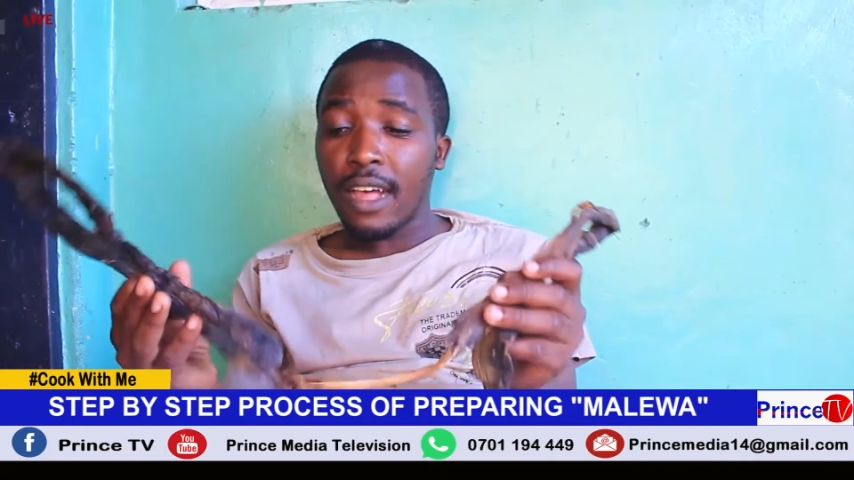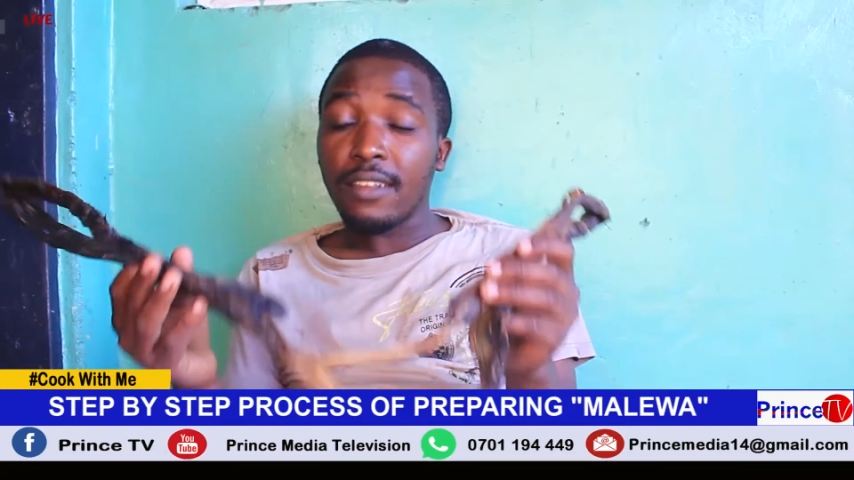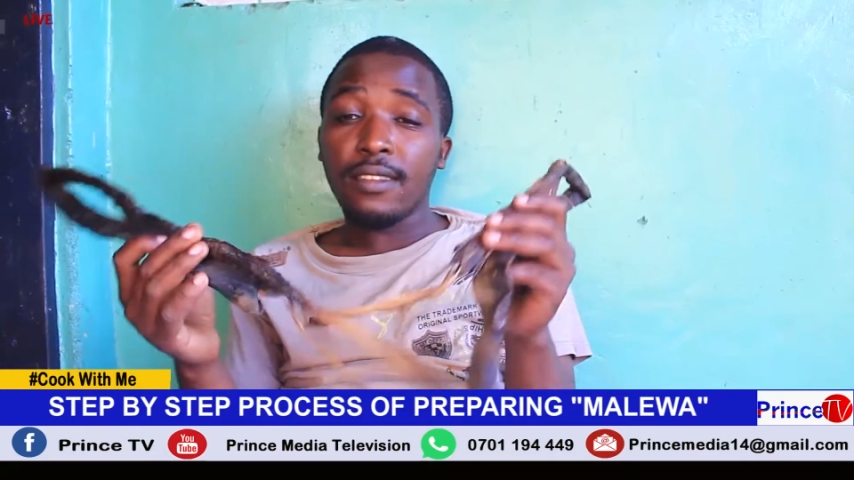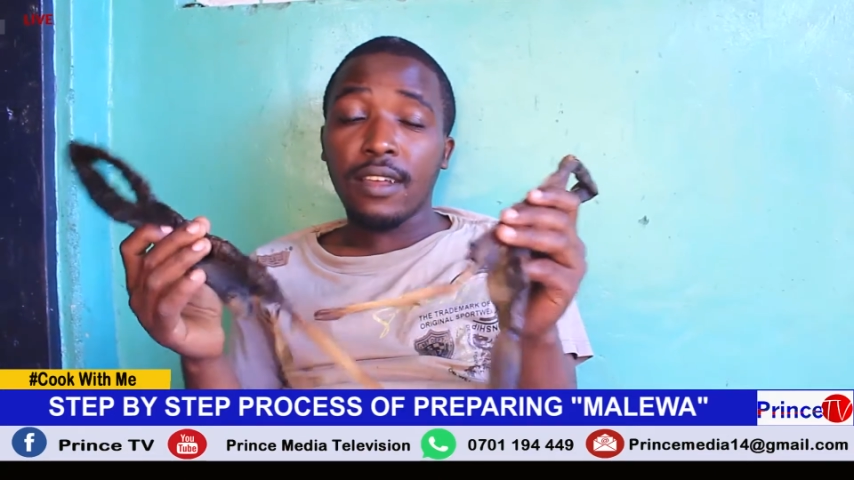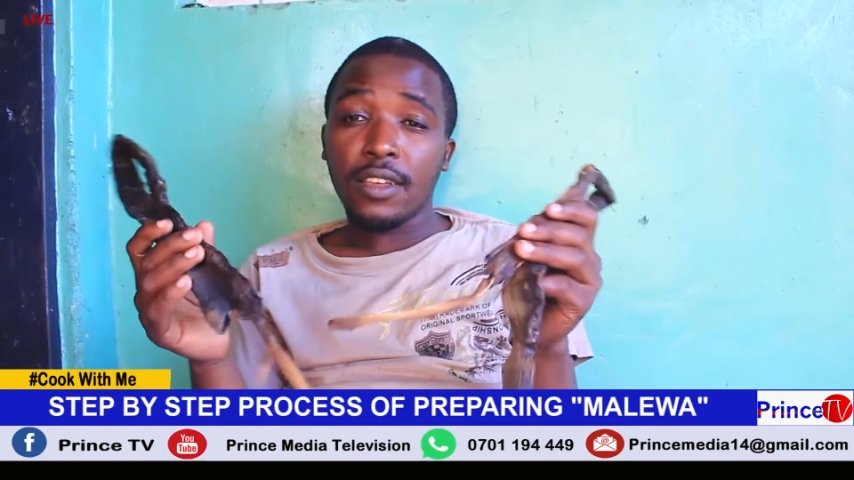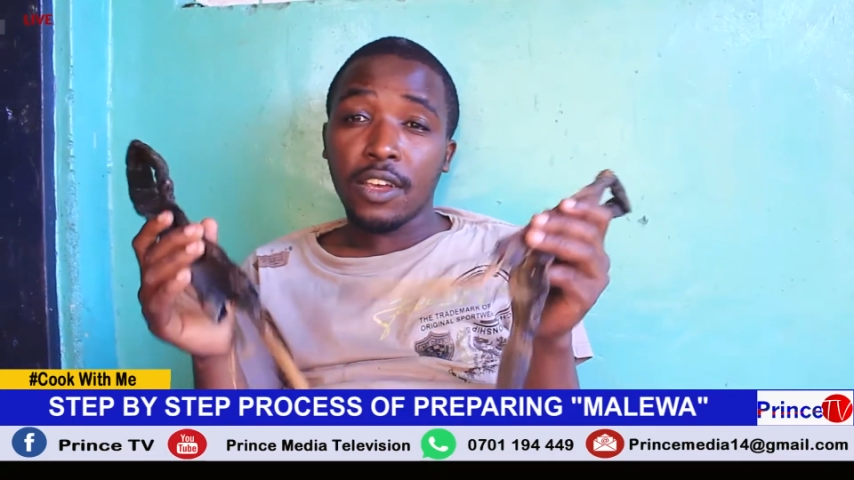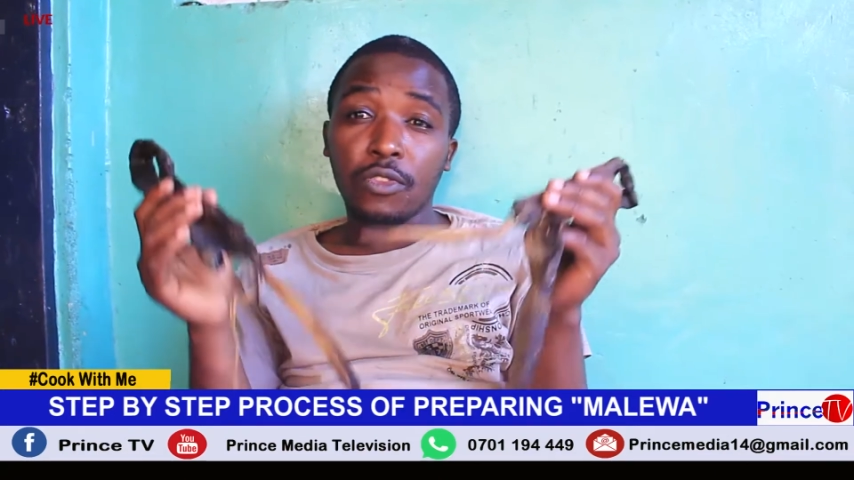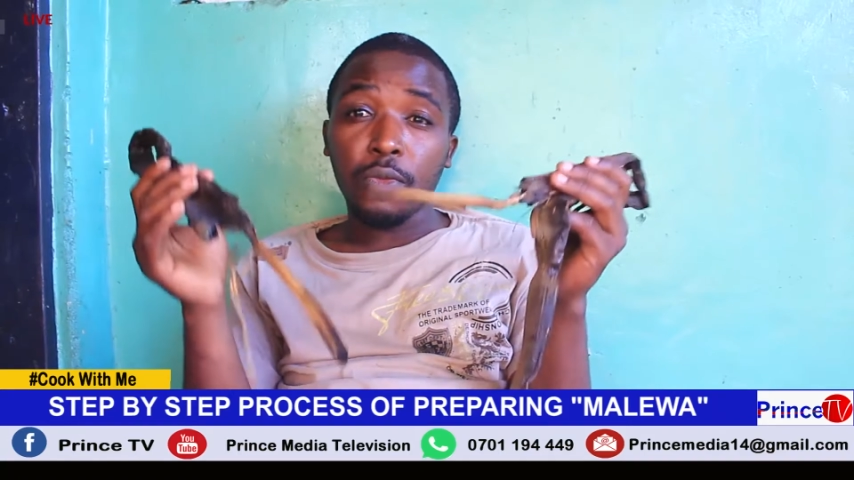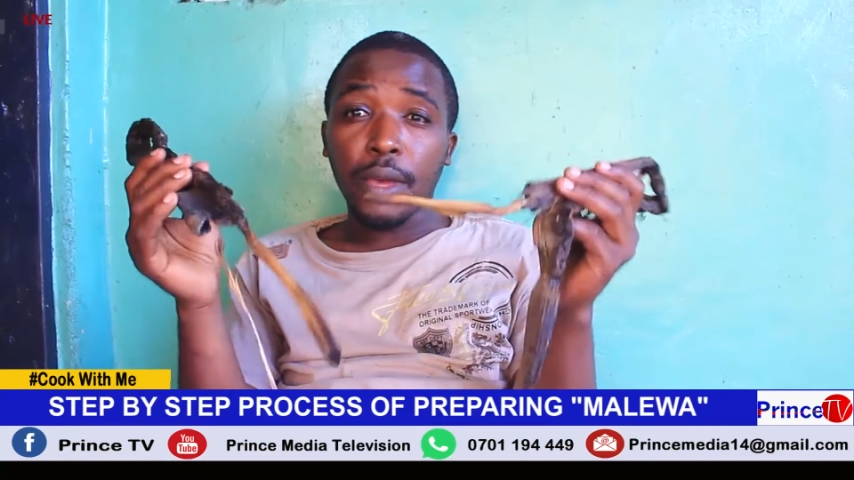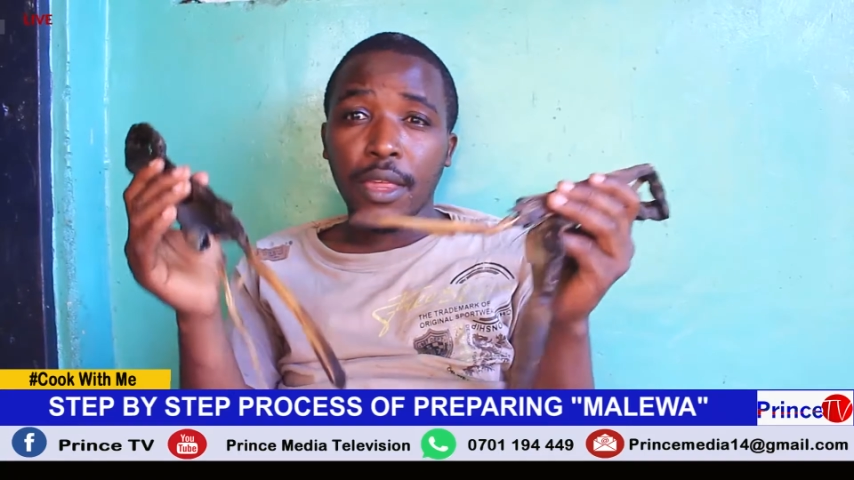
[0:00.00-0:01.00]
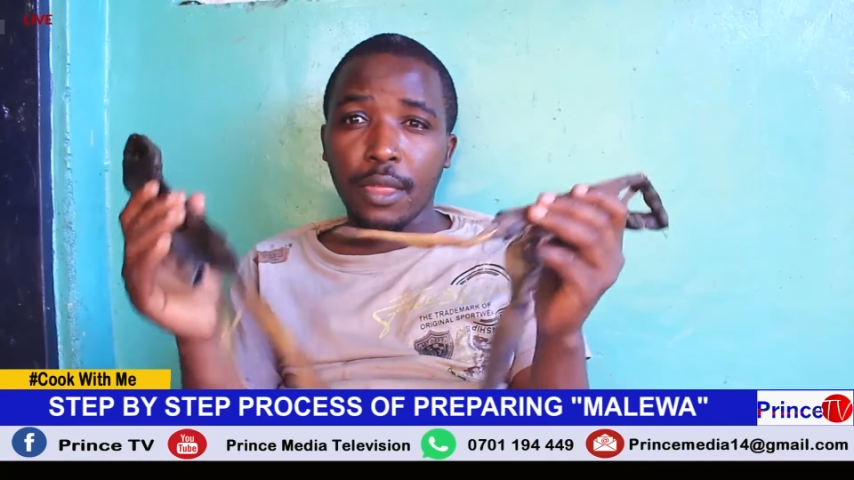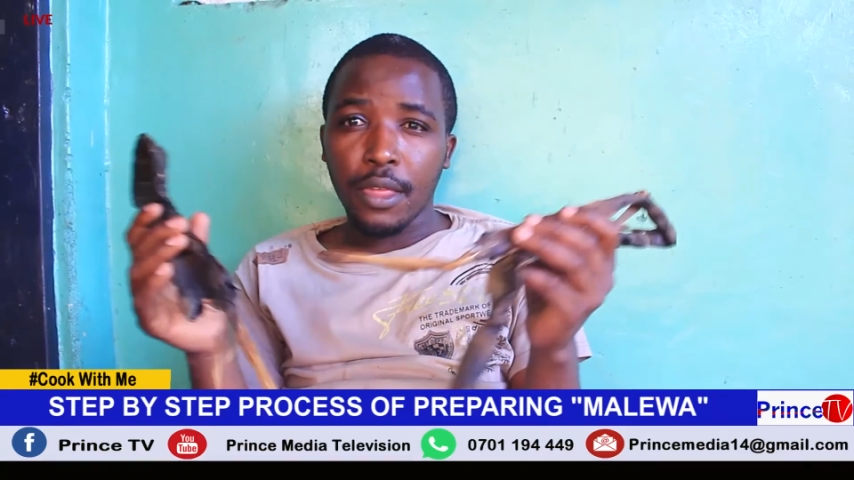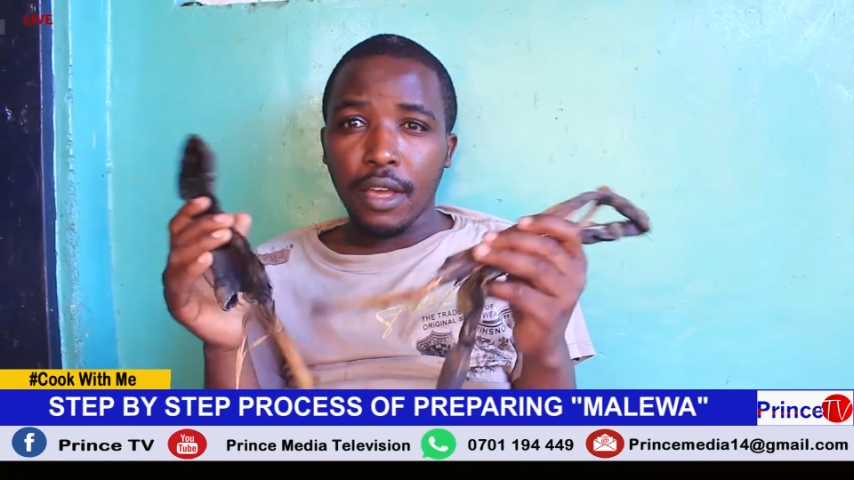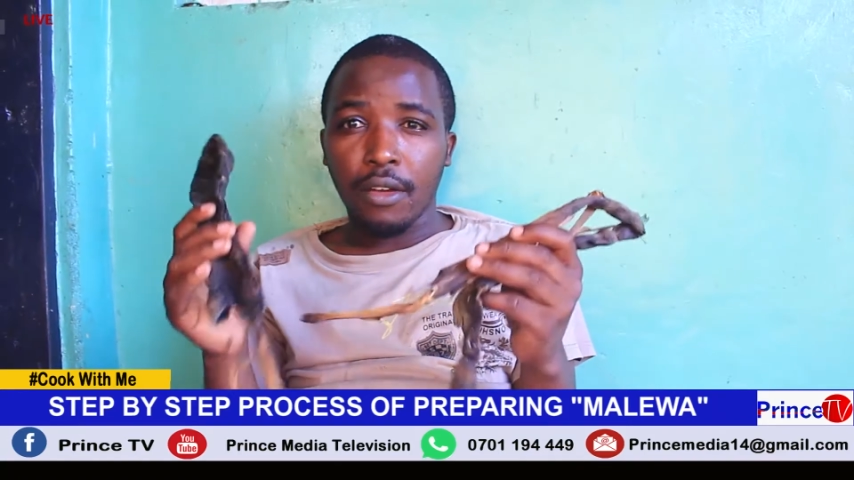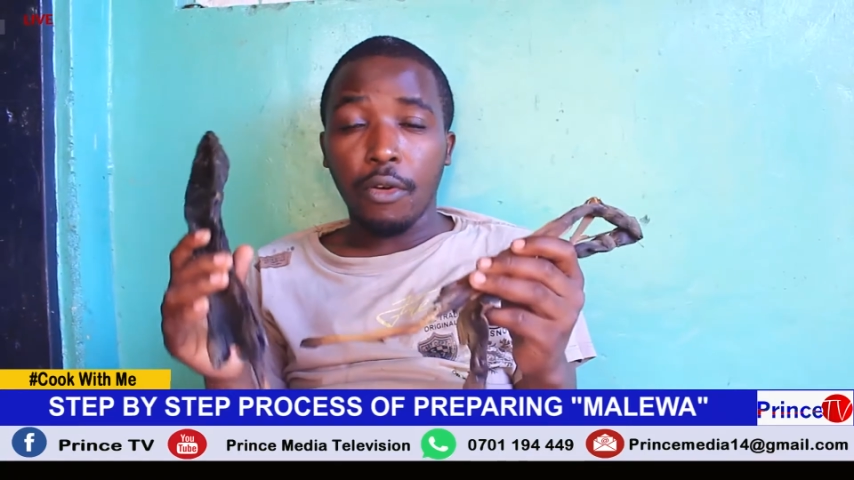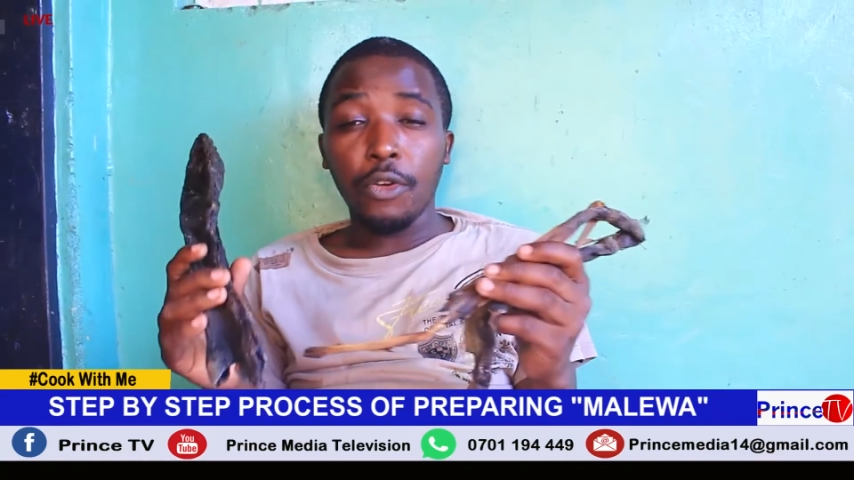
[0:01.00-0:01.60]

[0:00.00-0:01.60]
as such as you may think or